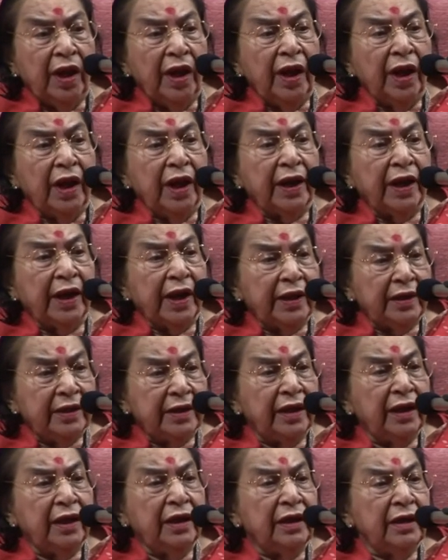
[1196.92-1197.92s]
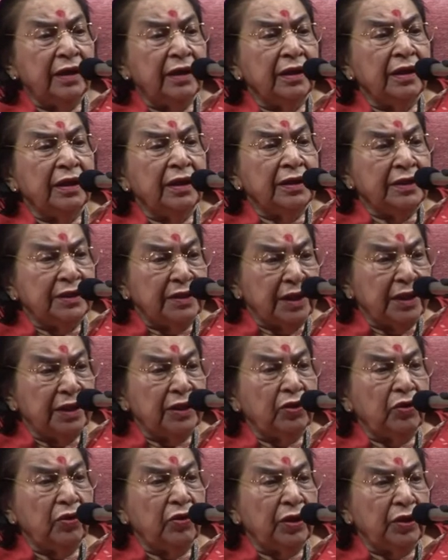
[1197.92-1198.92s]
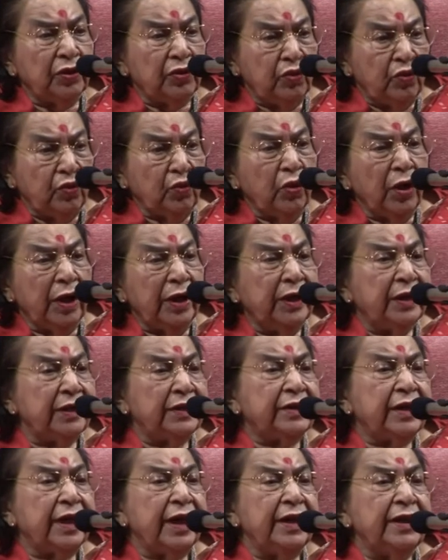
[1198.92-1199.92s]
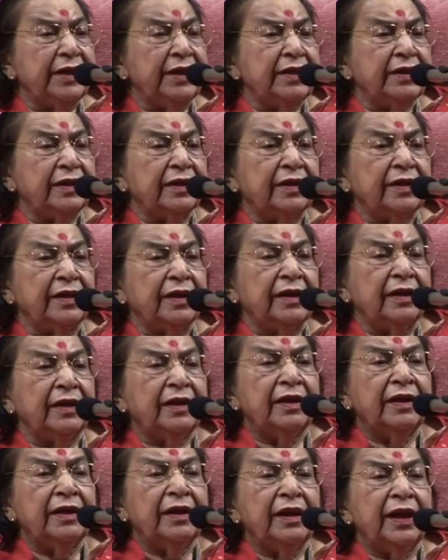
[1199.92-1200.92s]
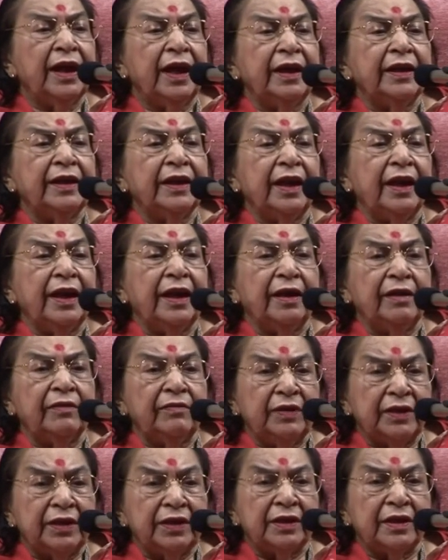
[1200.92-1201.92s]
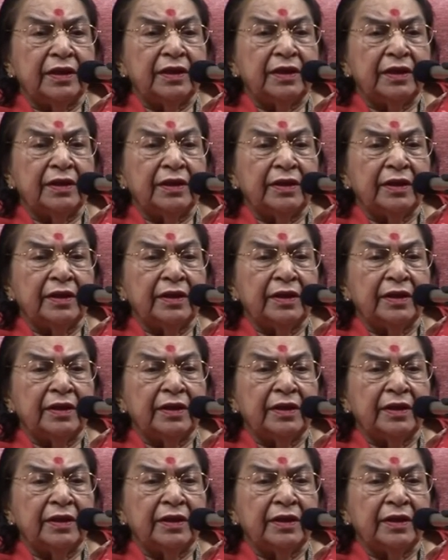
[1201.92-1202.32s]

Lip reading: And I think Sahajogis do understand each other and they love each other.